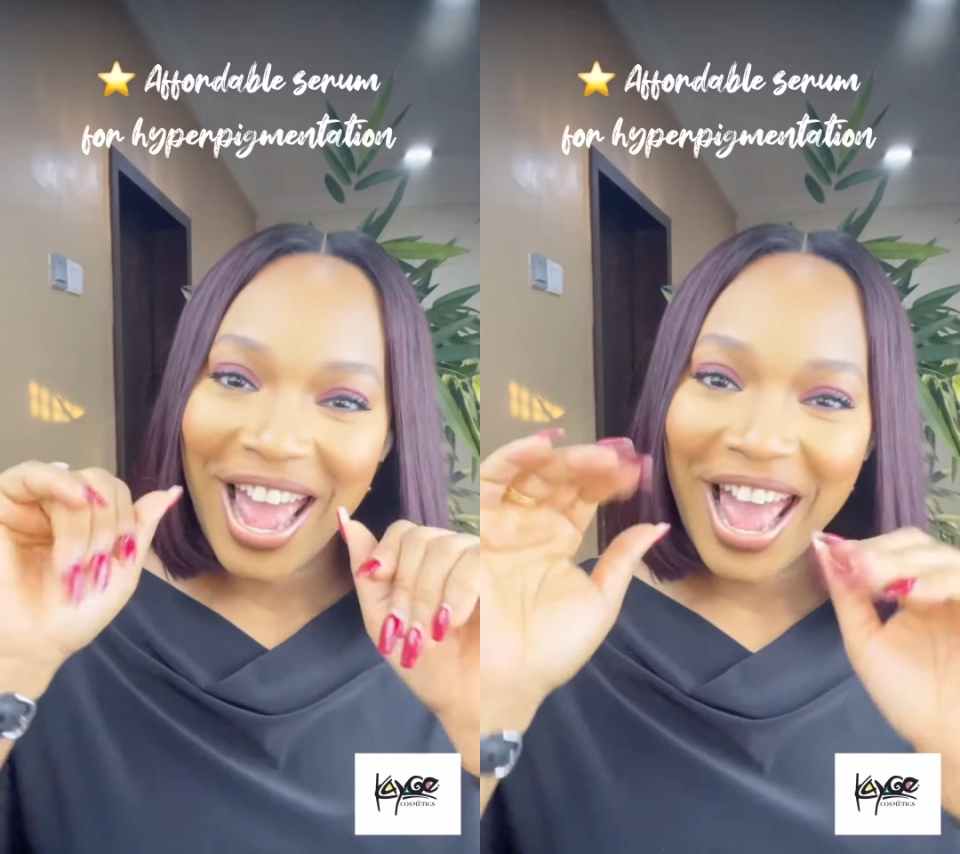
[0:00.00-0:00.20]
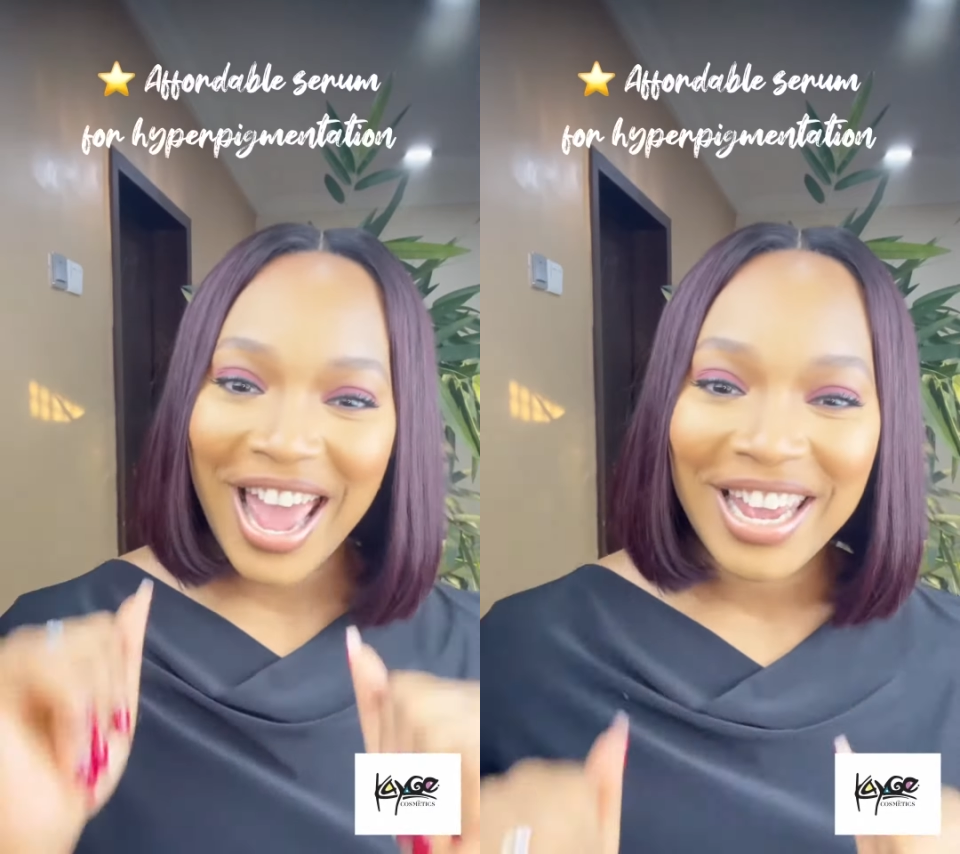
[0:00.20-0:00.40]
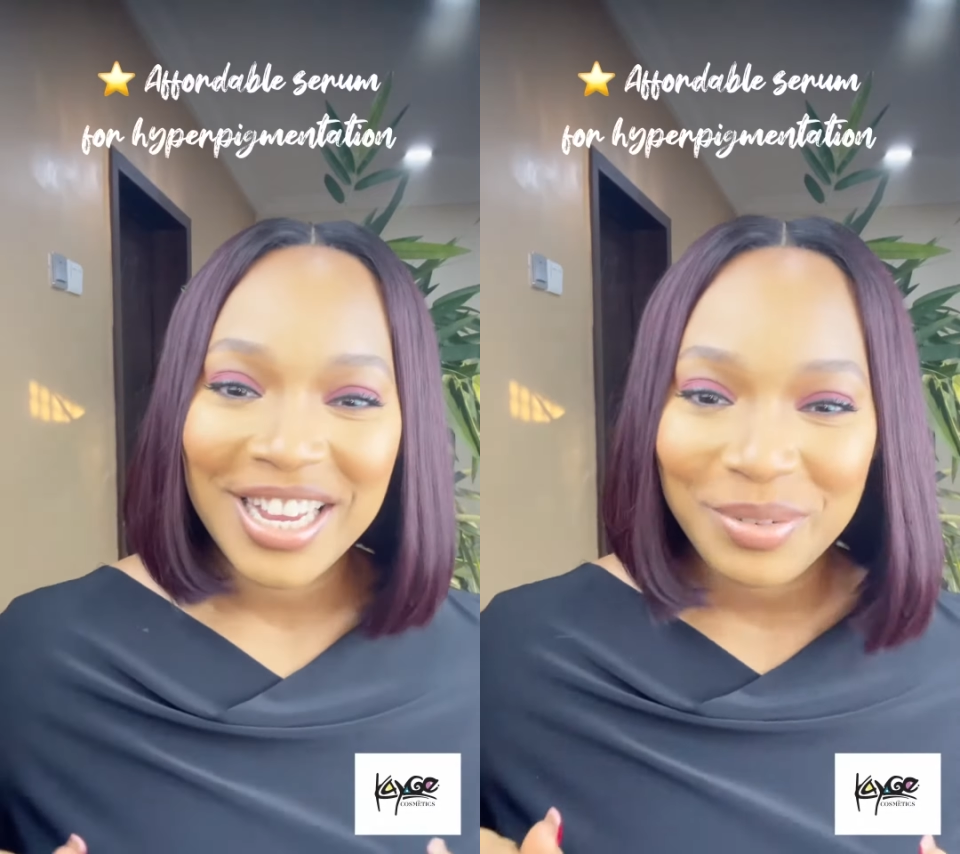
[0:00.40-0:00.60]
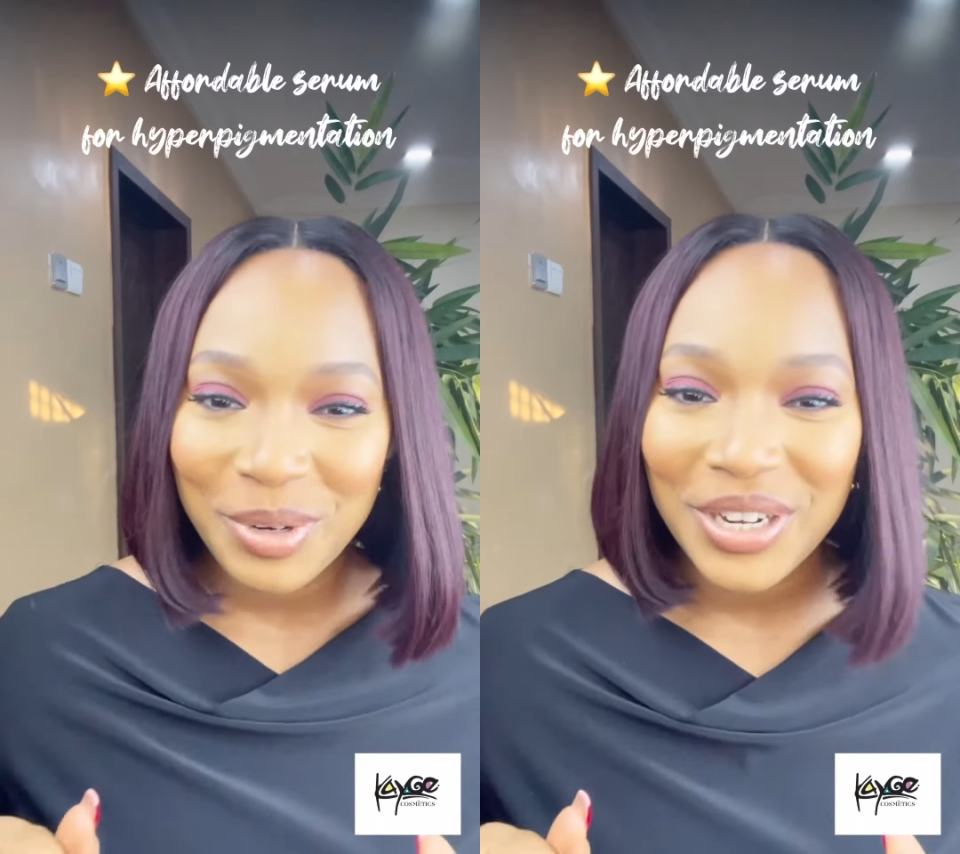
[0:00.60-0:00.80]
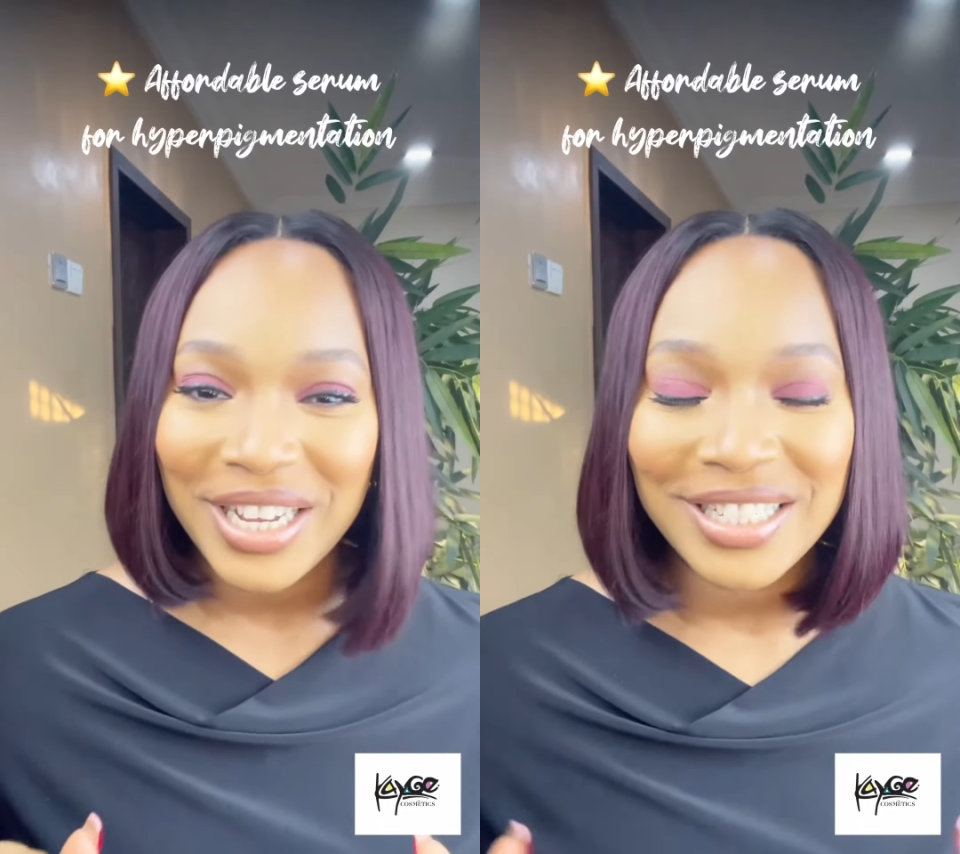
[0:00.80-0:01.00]
Hi, Kayge
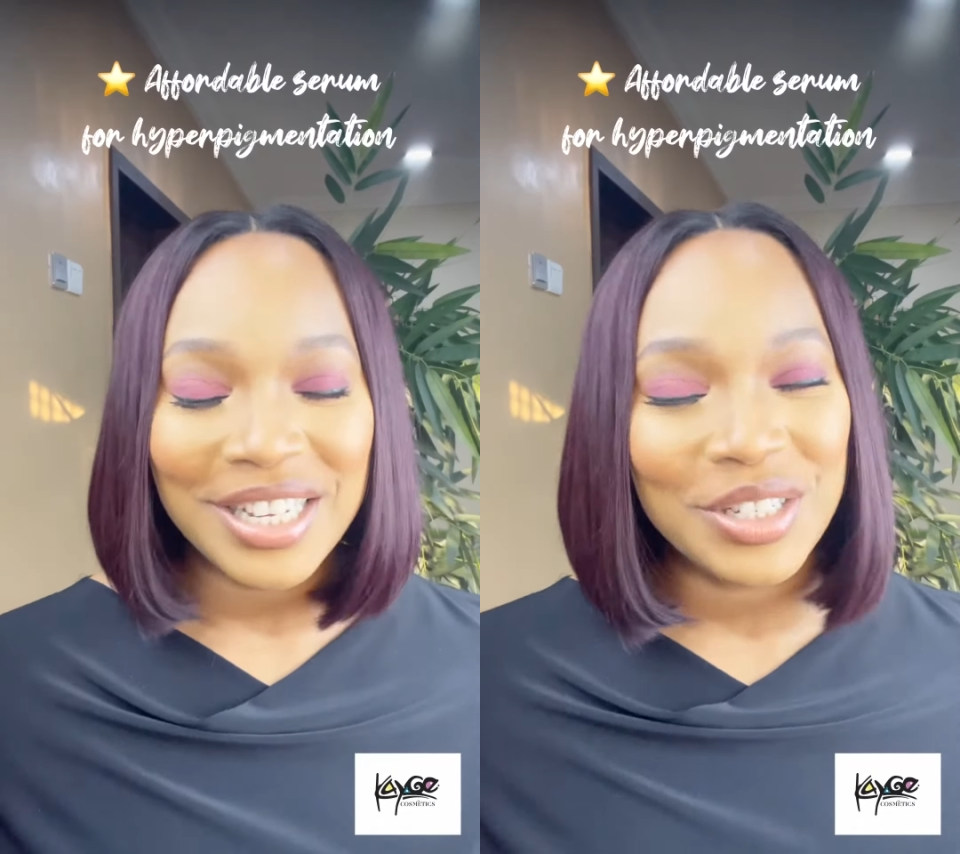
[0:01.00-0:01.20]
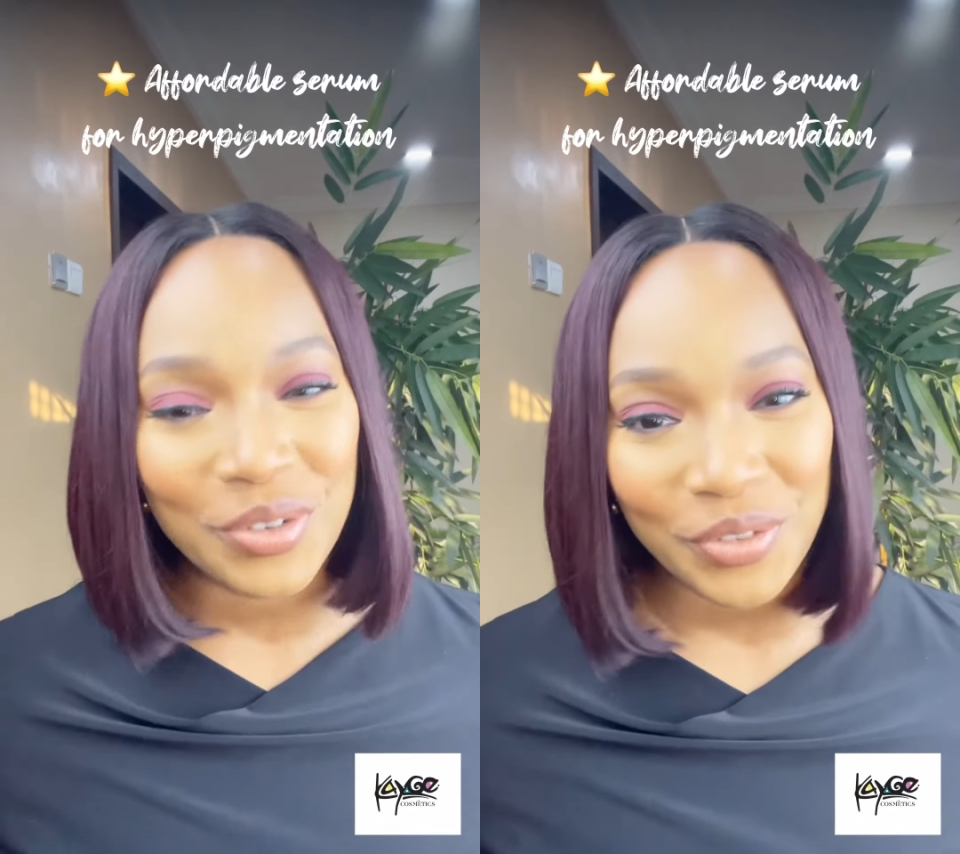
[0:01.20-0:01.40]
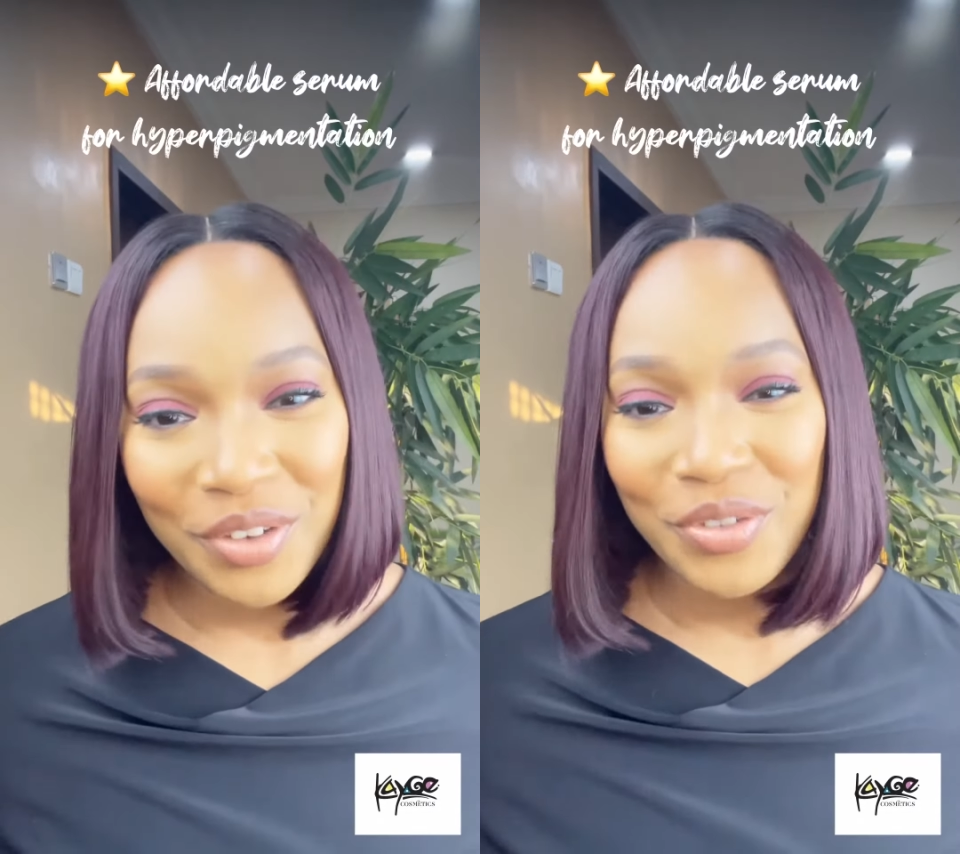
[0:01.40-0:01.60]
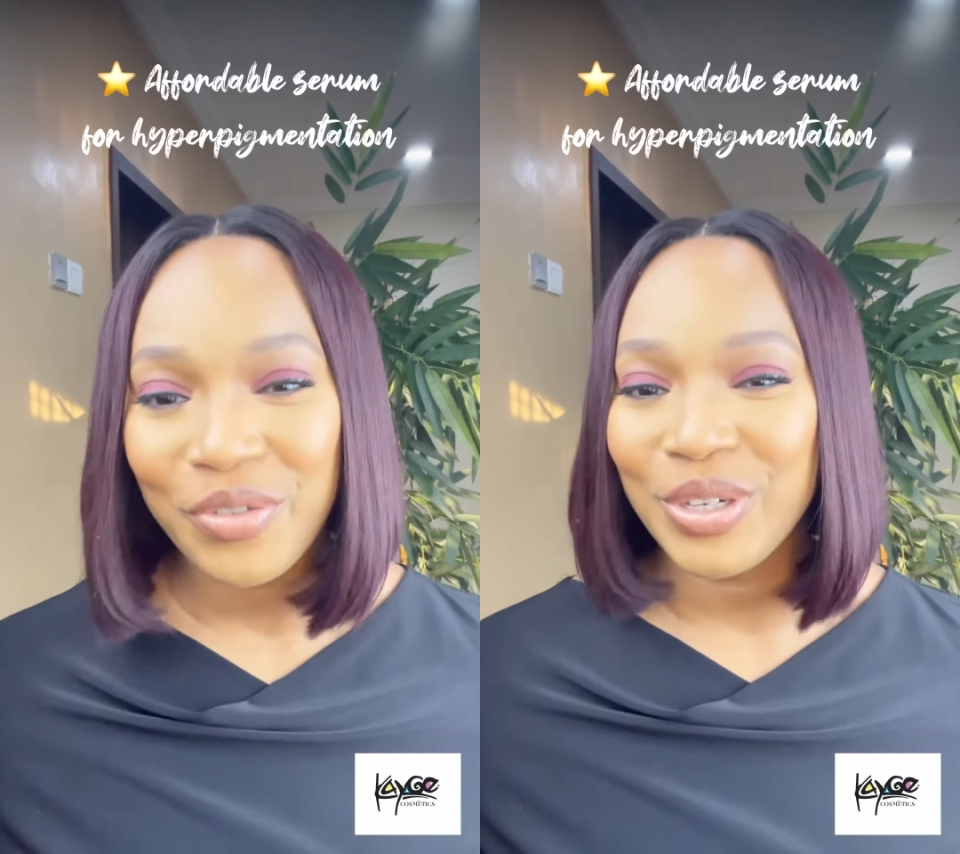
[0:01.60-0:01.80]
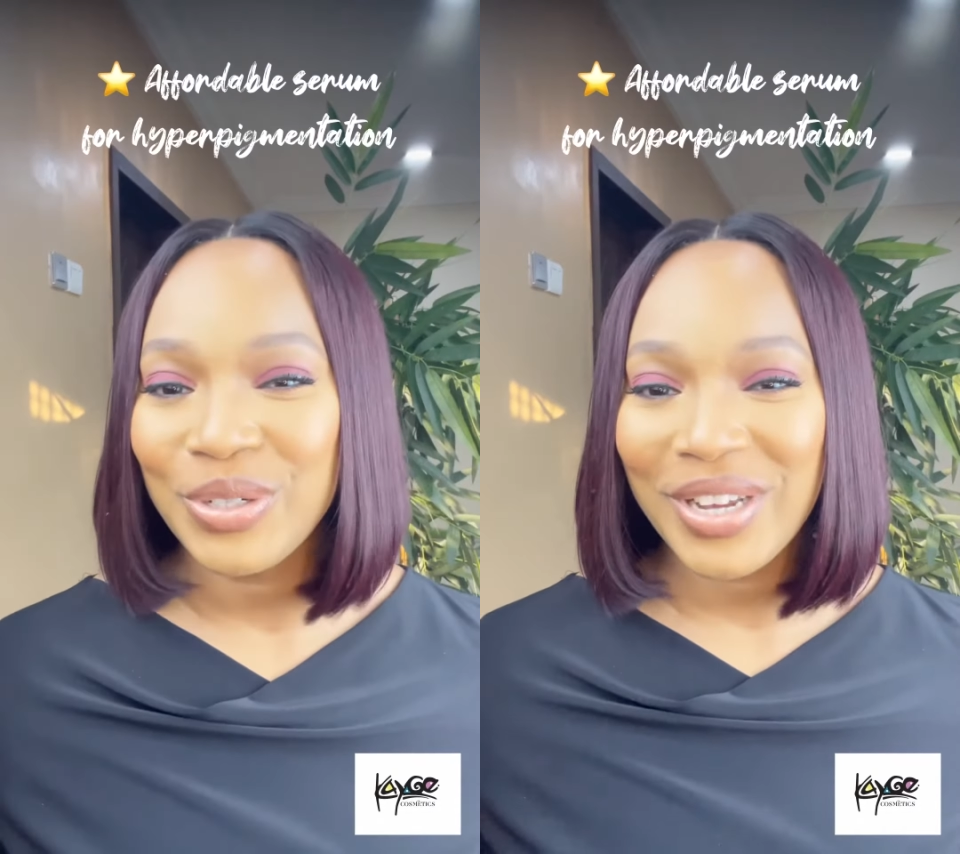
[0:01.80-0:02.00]
Beauties, it's your
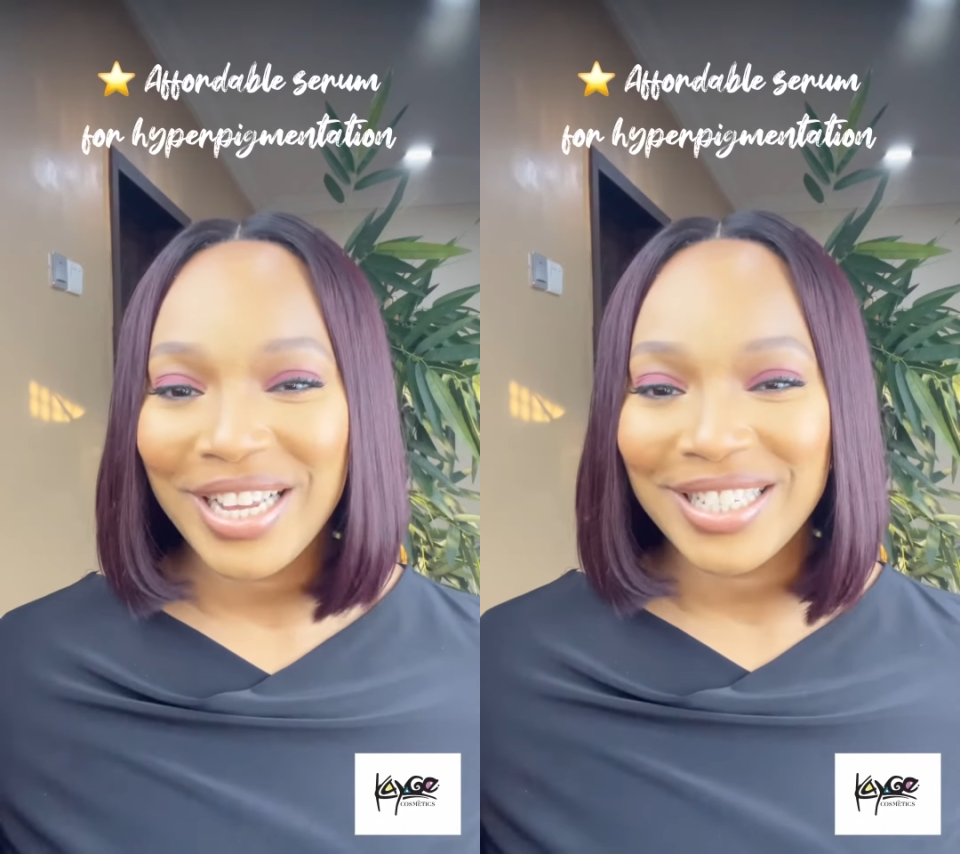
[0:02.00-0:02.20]
favorite virtual